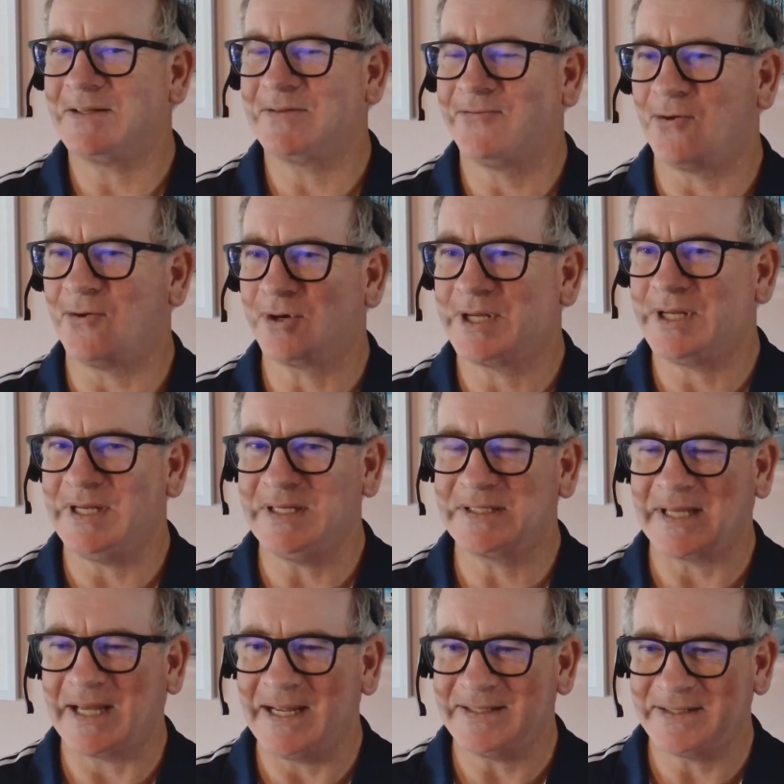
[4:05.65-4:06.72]
4 key
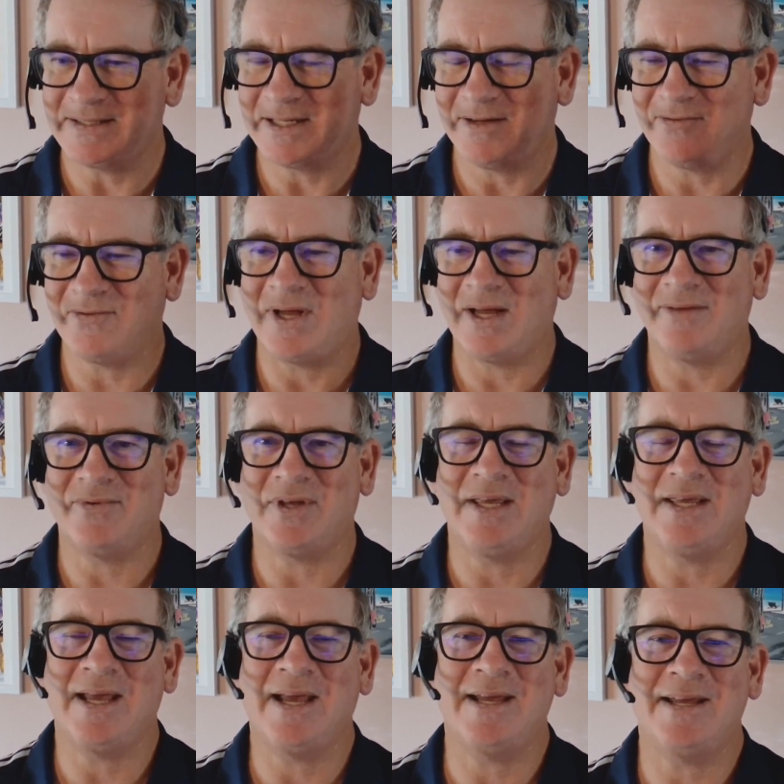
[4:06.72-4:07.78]
sizes of
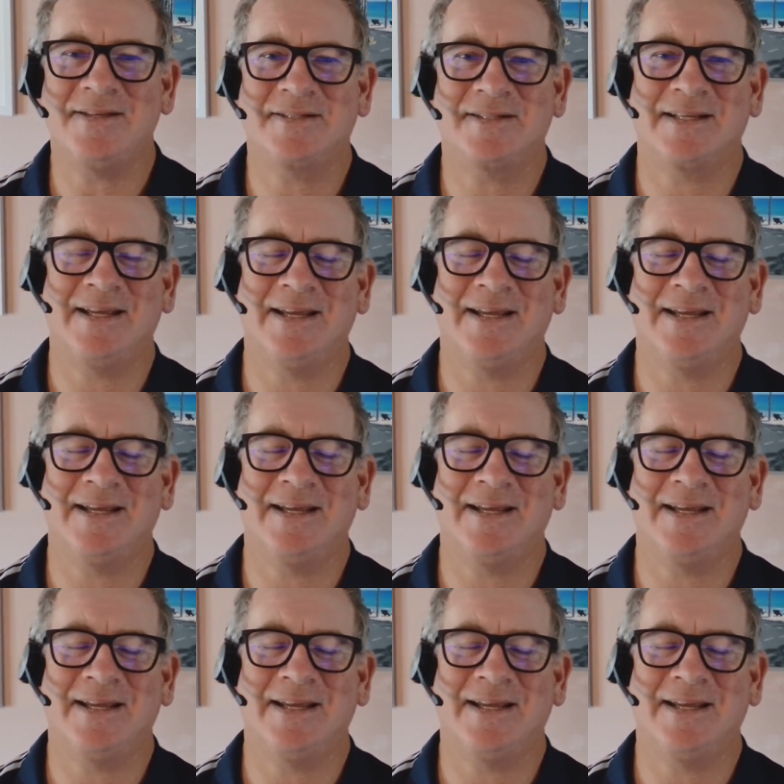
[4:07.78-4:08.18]
EAs